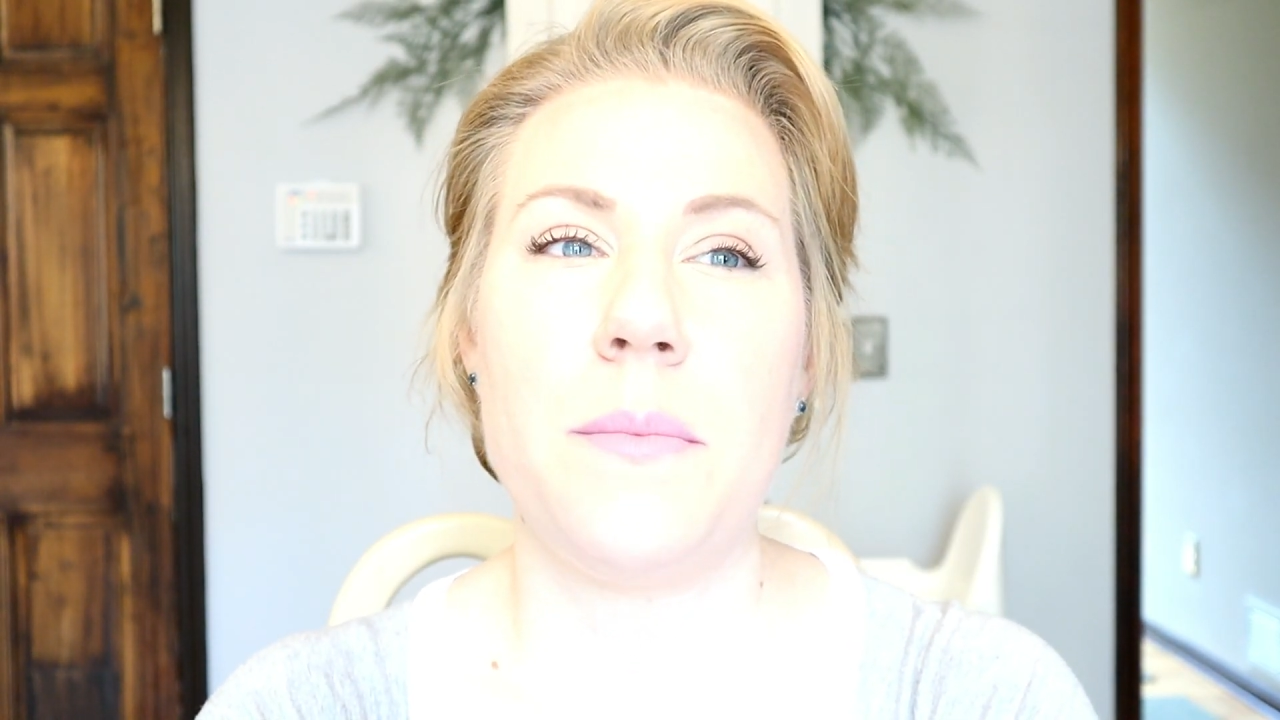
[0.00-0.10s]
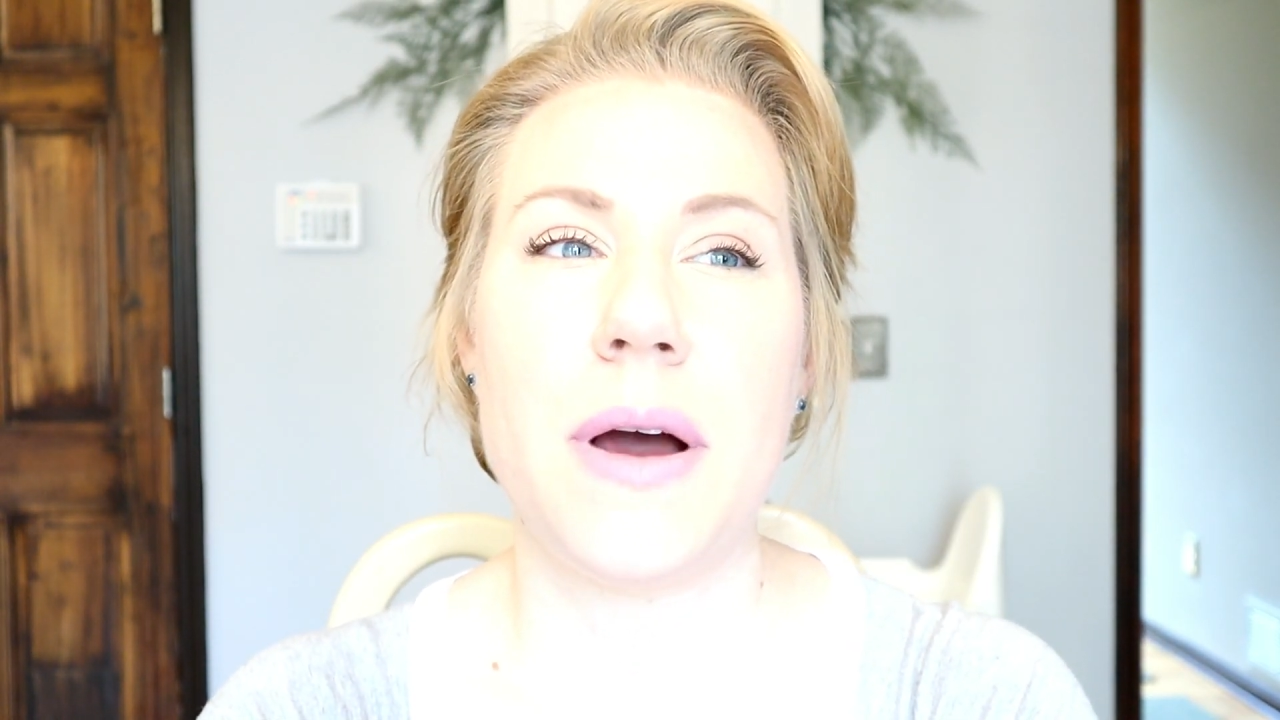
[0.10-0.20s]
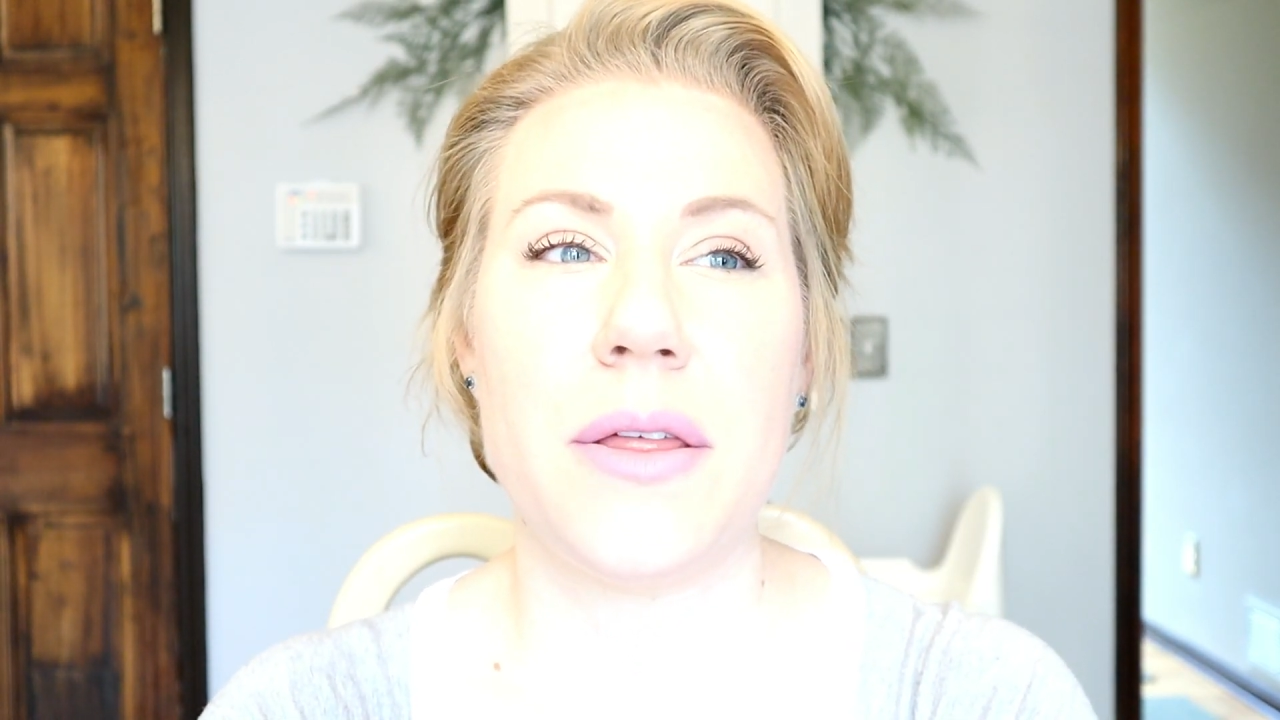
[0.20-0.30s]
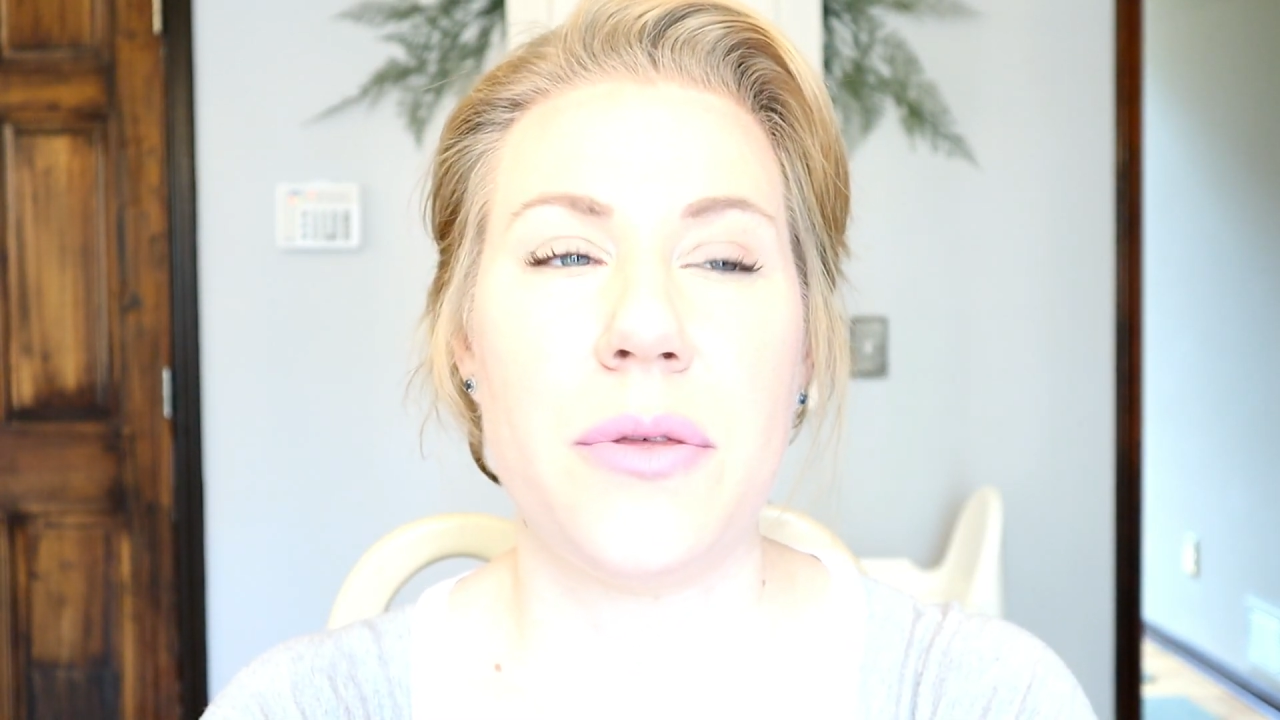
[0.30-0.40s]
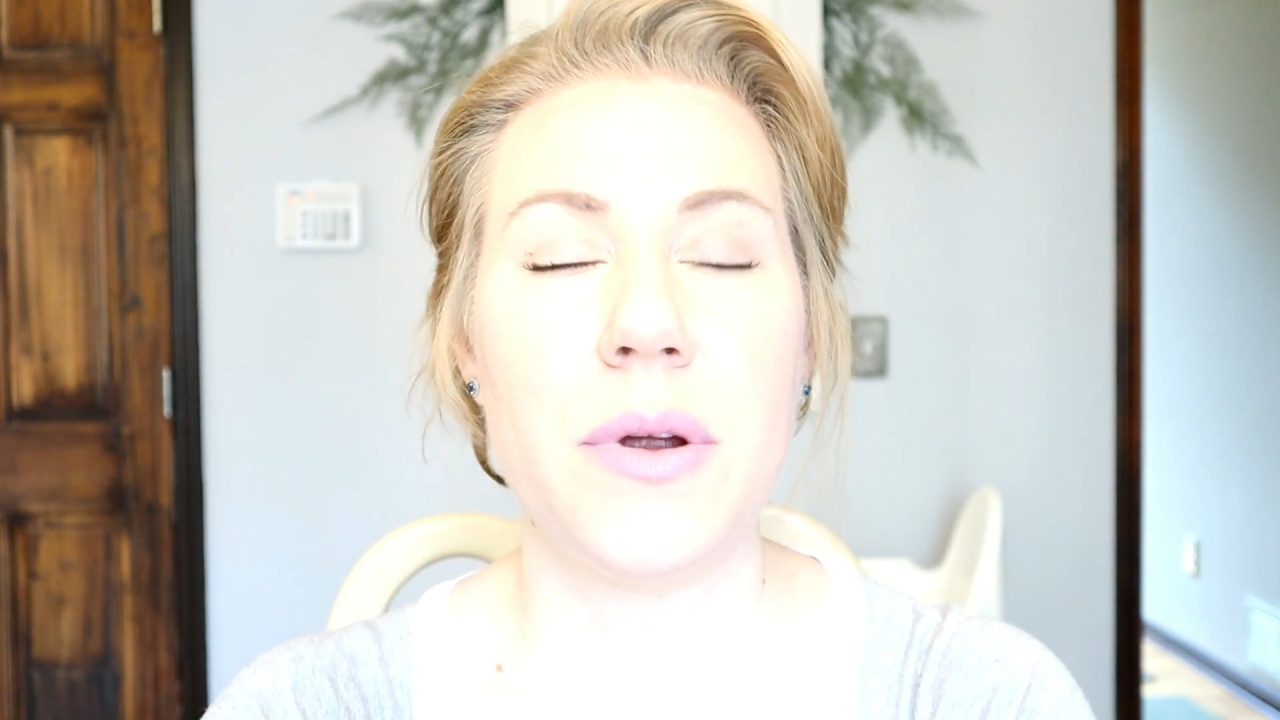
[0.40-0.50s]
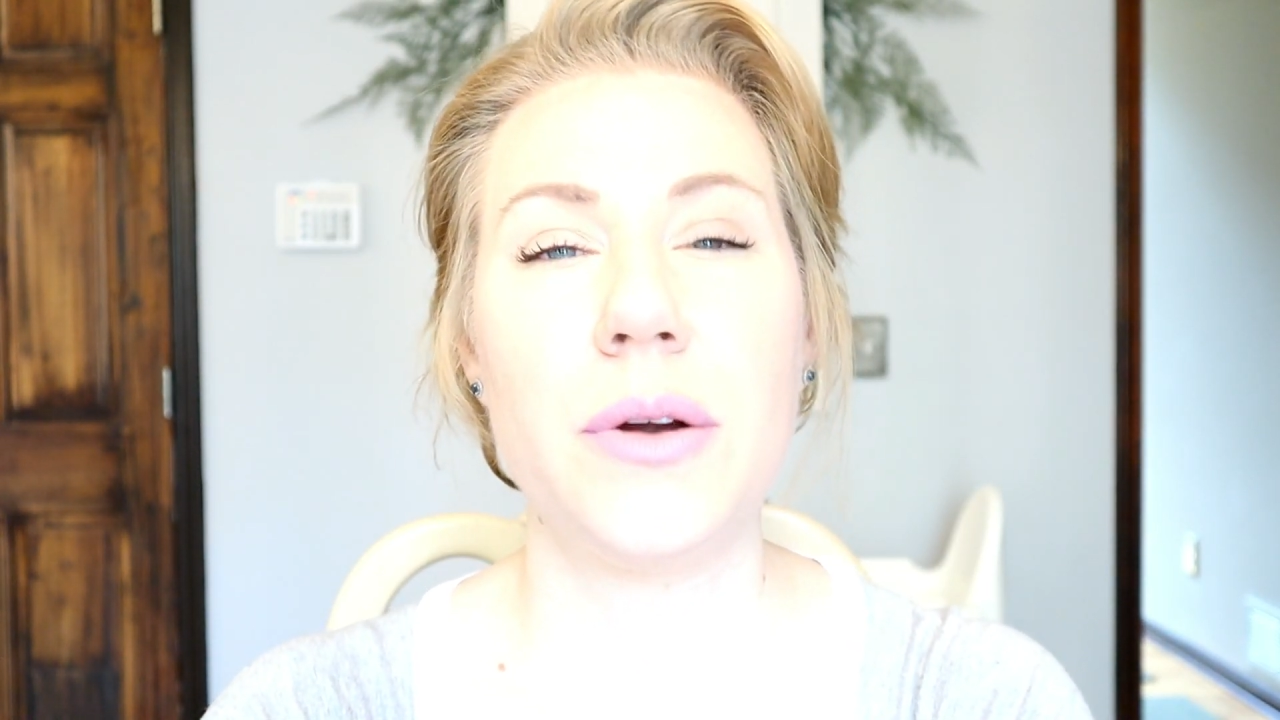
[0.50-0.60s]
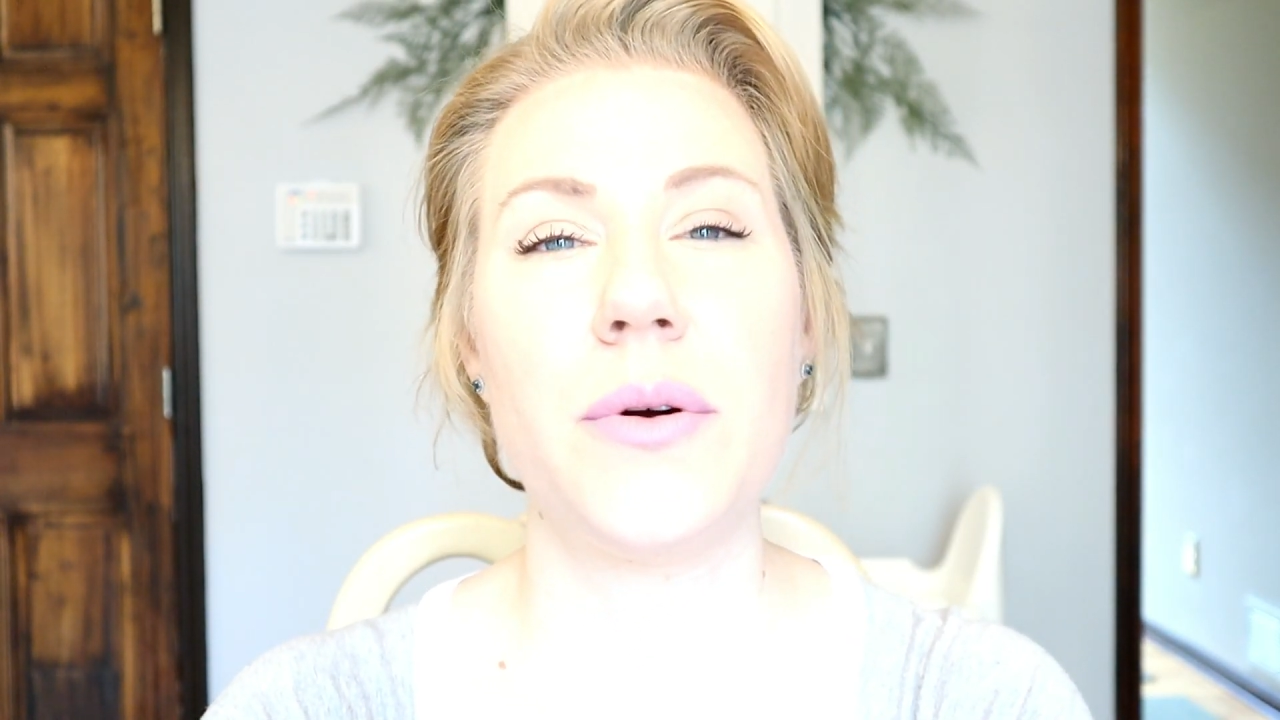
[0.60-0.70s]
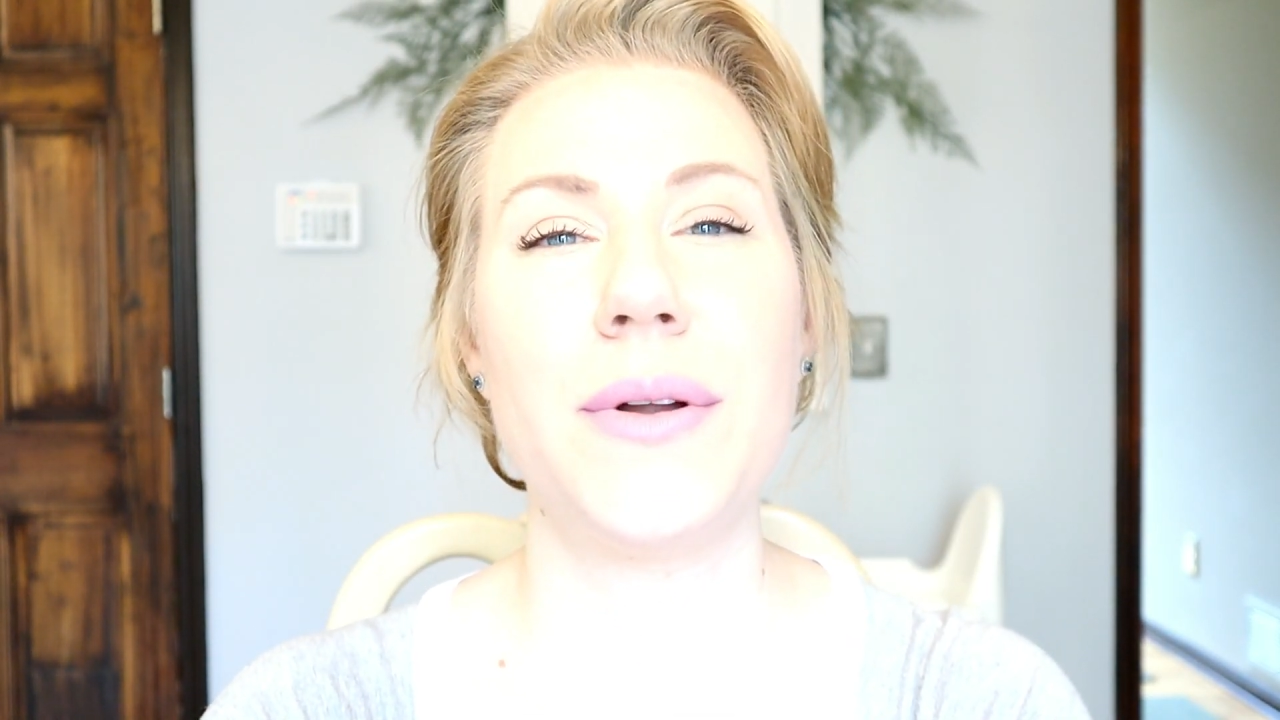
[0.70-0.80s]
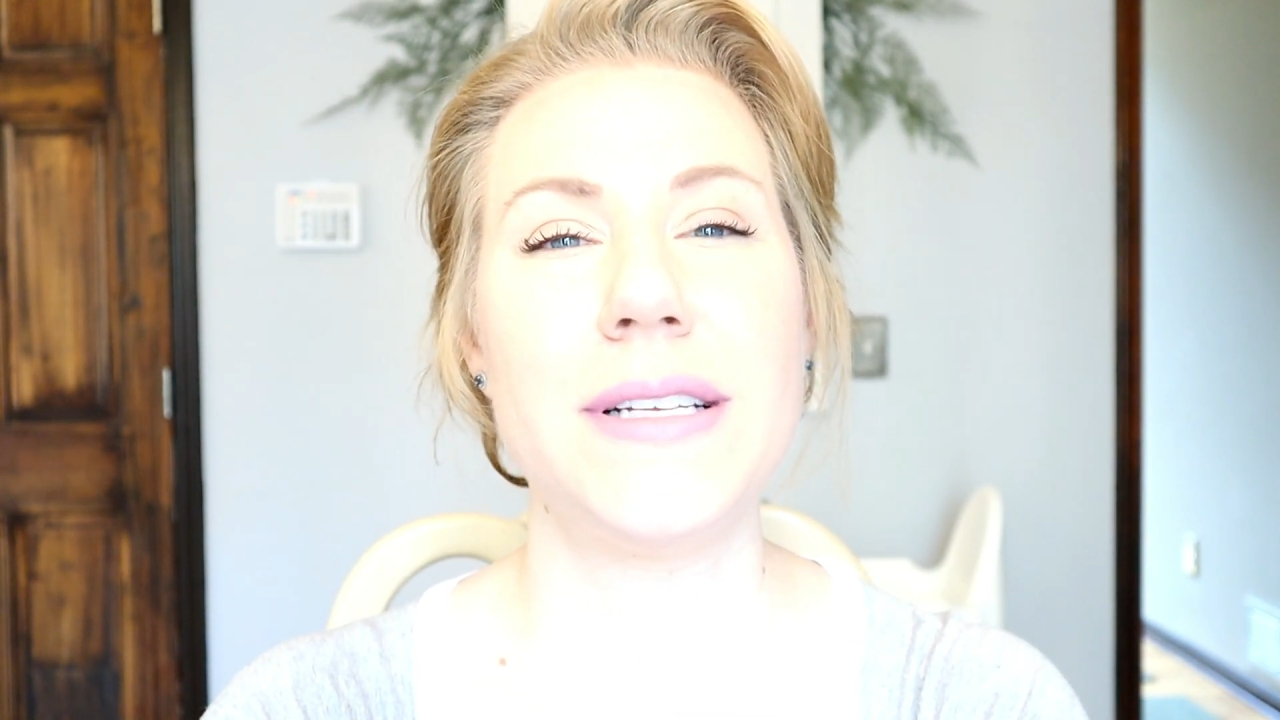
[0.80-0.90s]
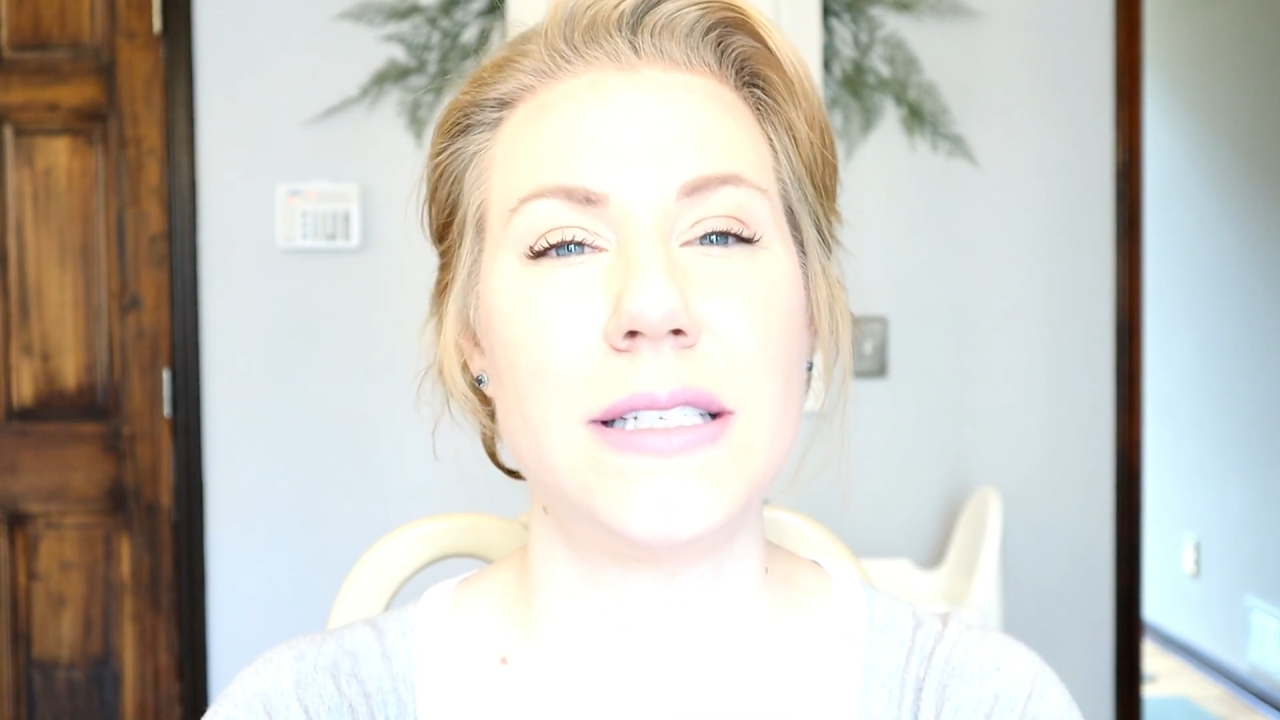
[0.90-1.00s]
my
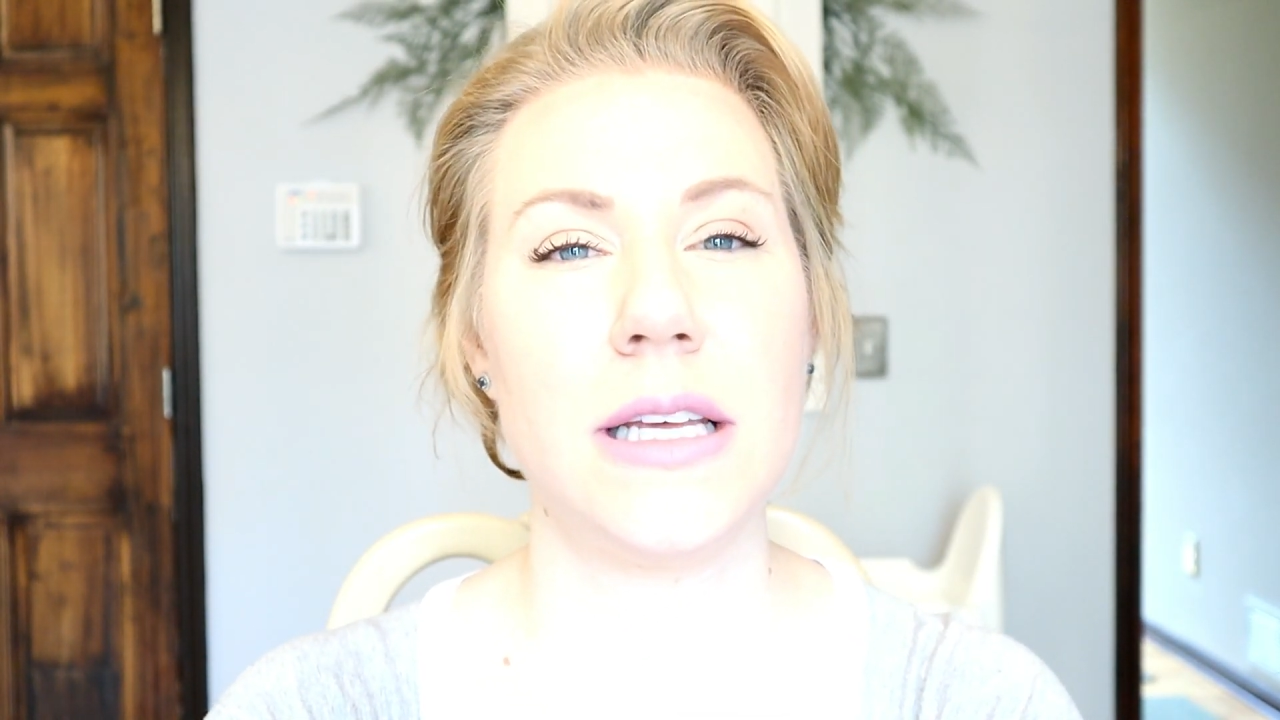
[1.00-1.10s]
3-year-old is